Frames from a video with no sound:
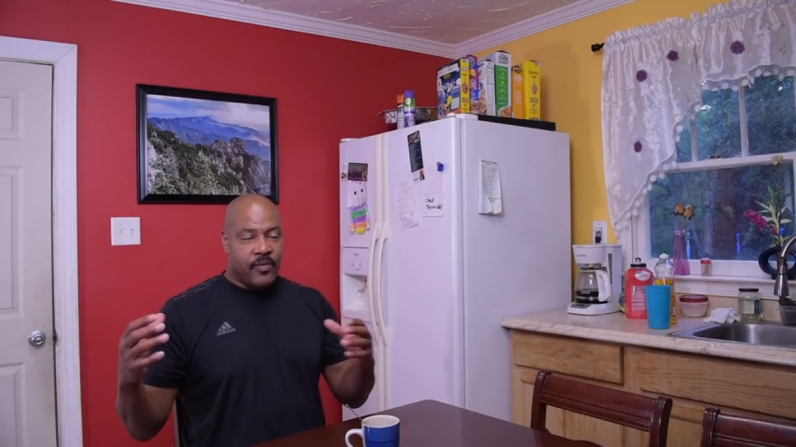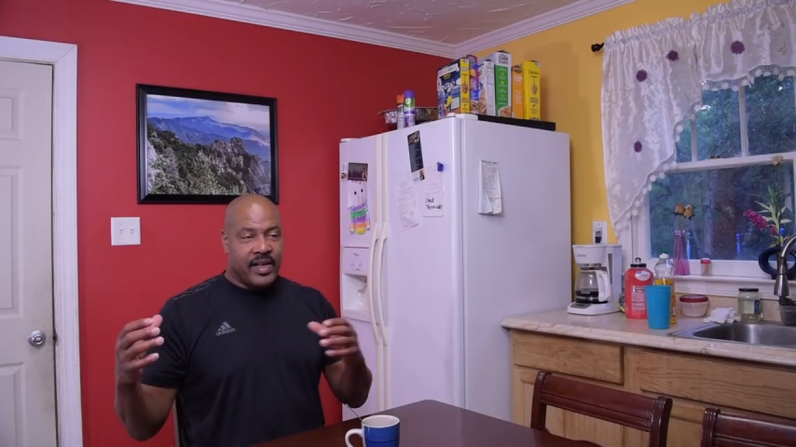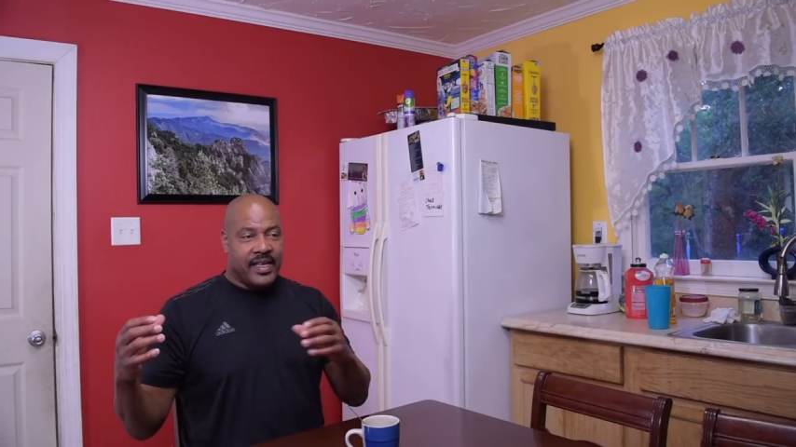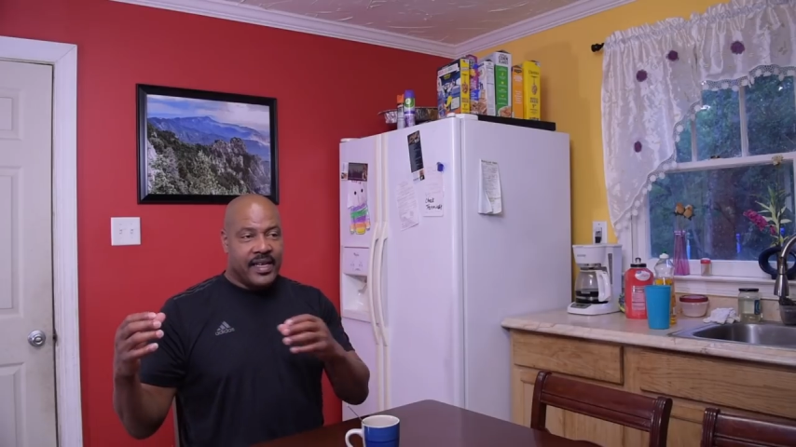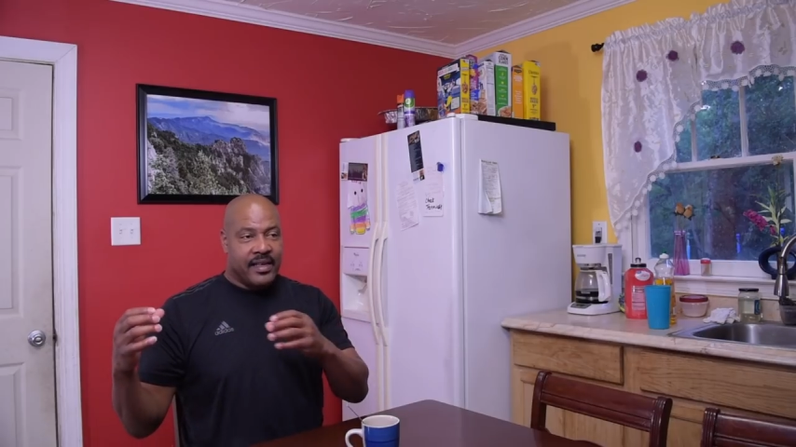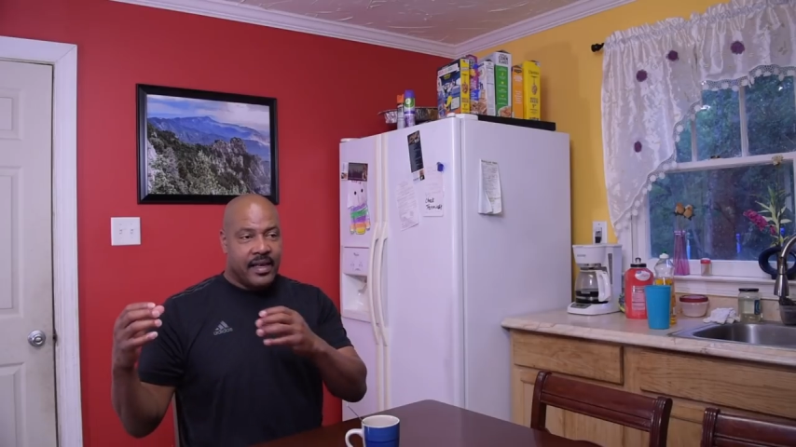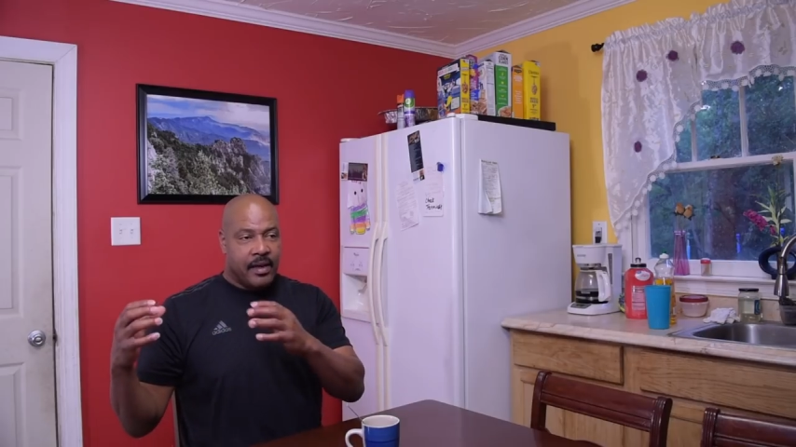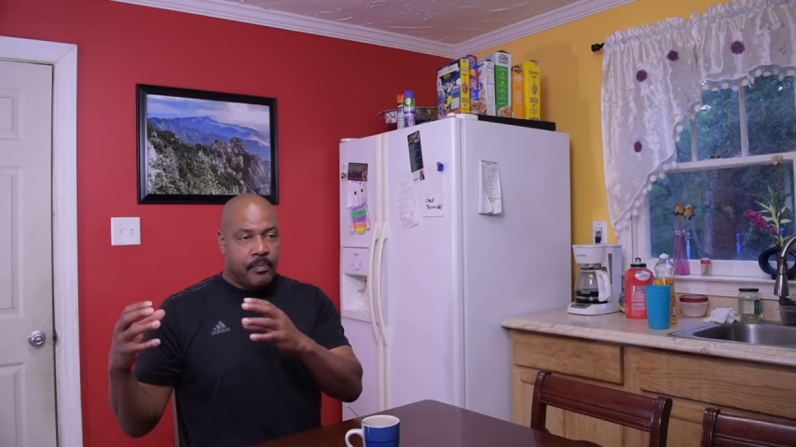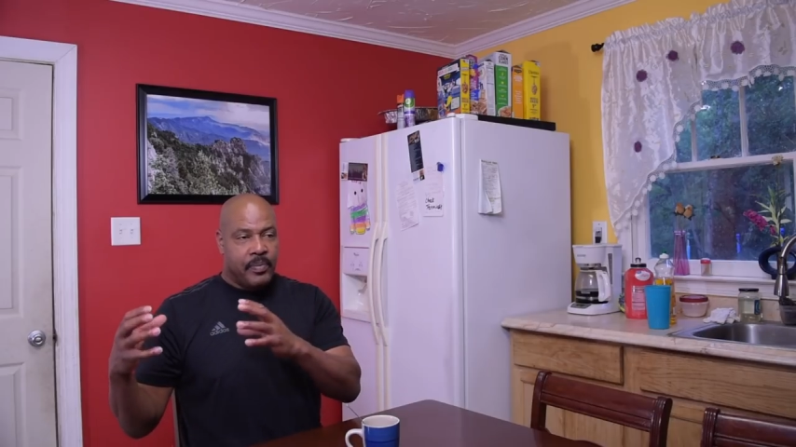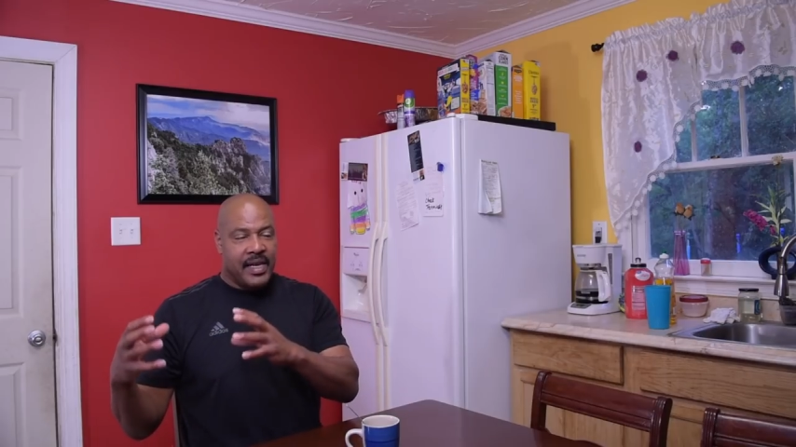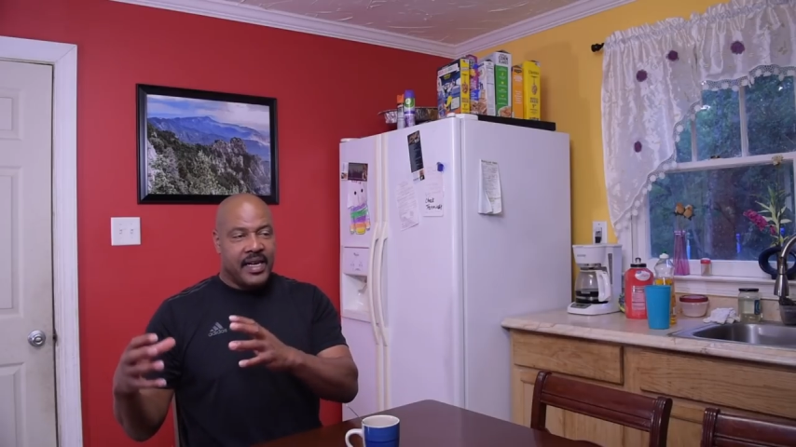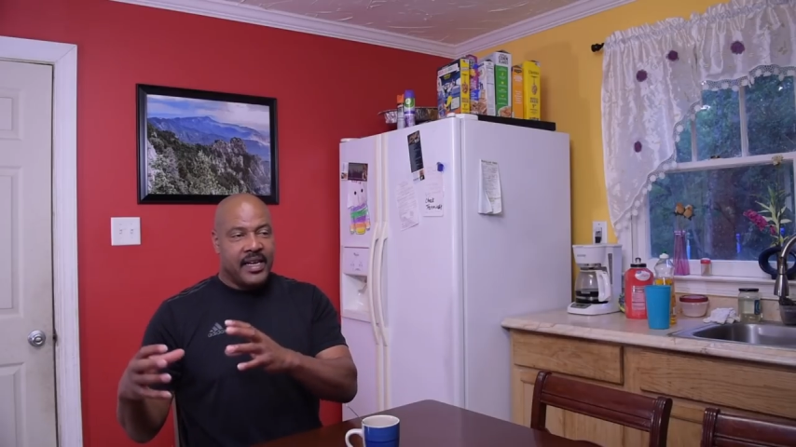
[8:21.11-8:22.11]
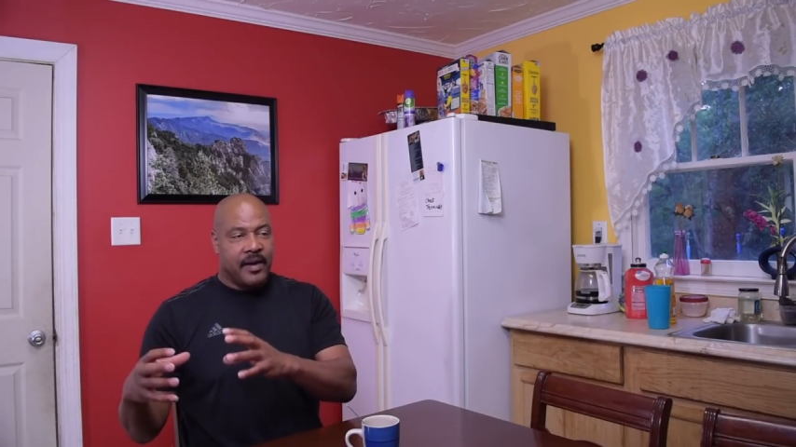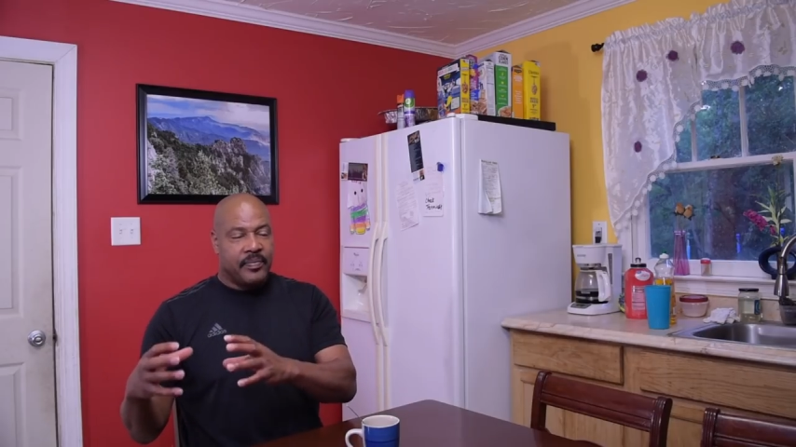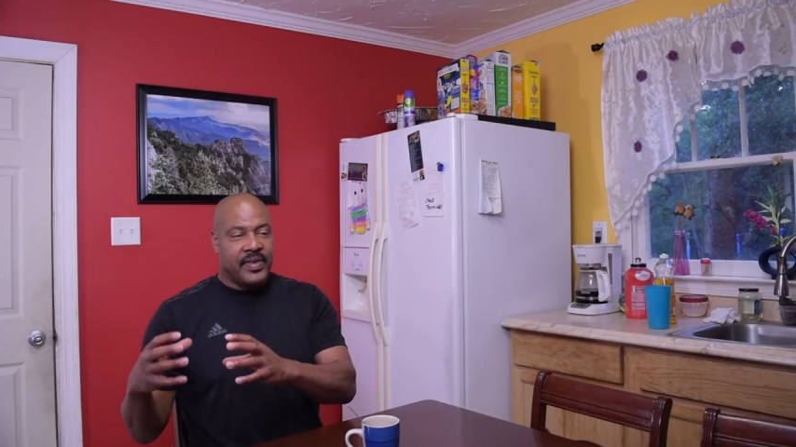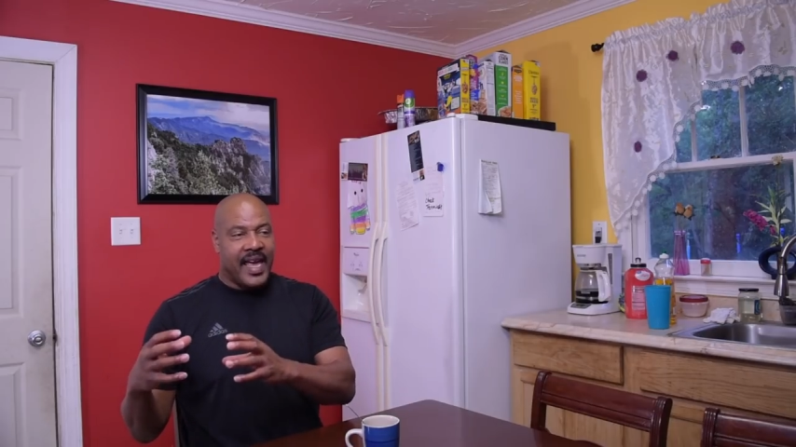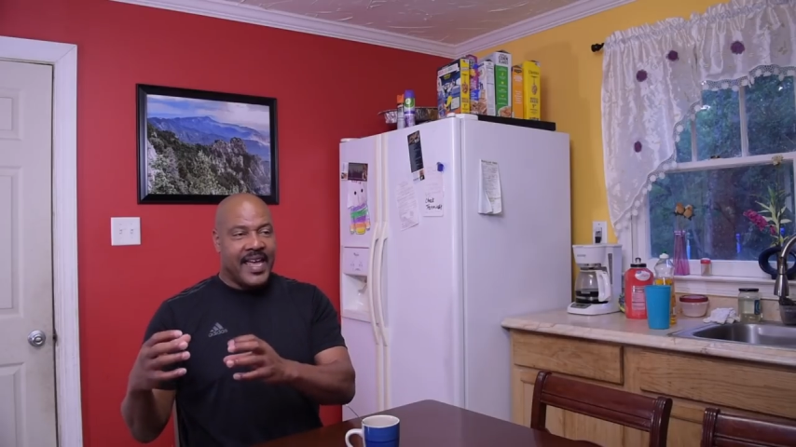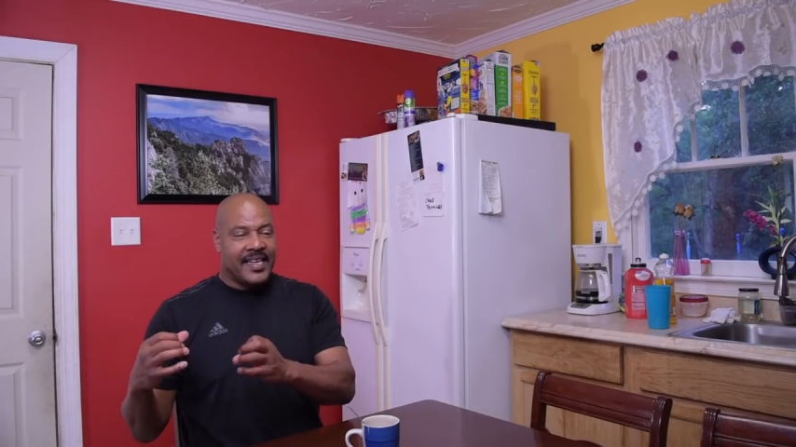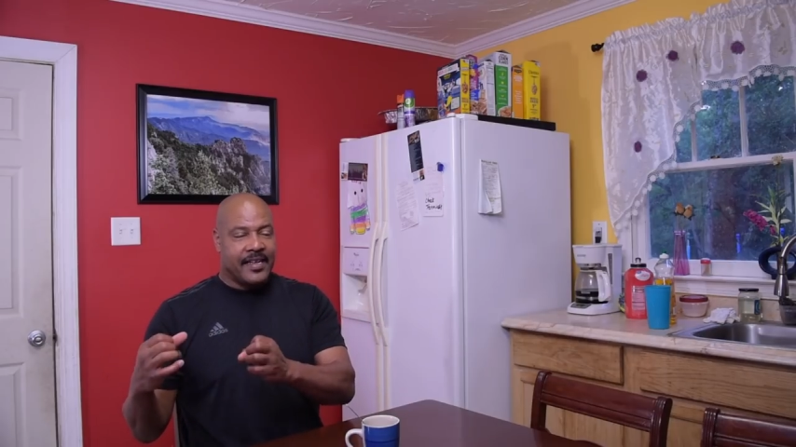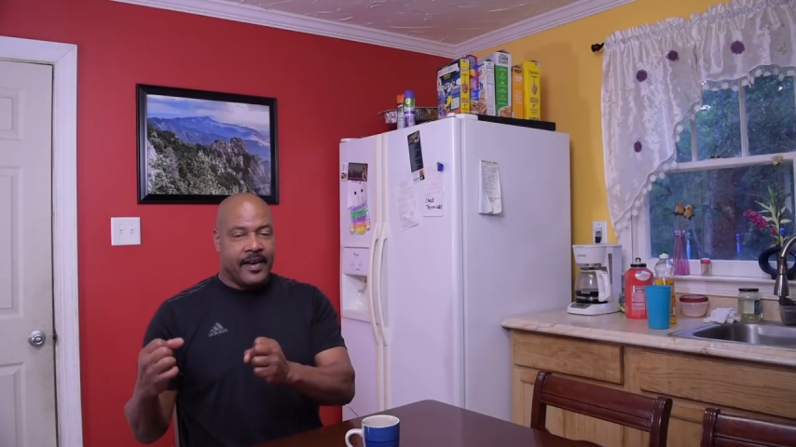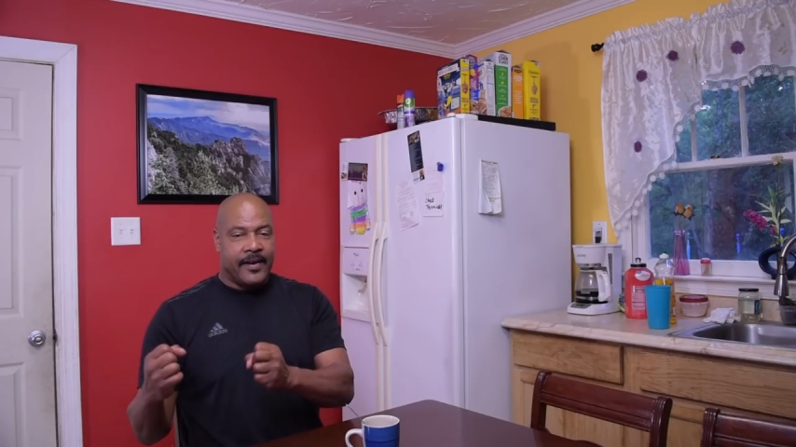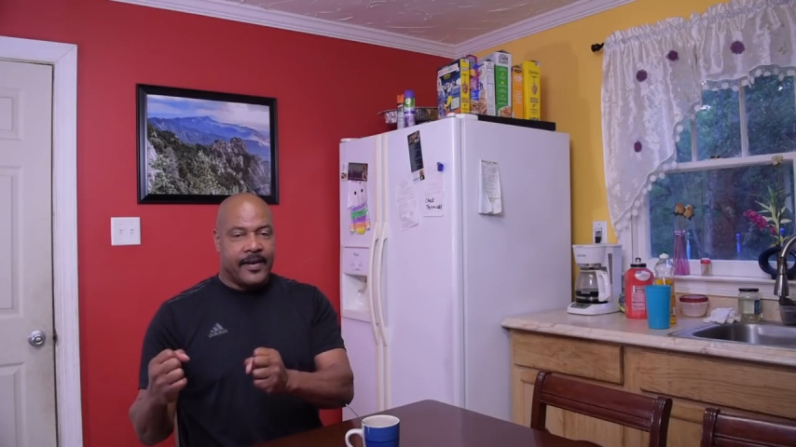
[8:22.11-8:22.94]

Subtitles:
really building up that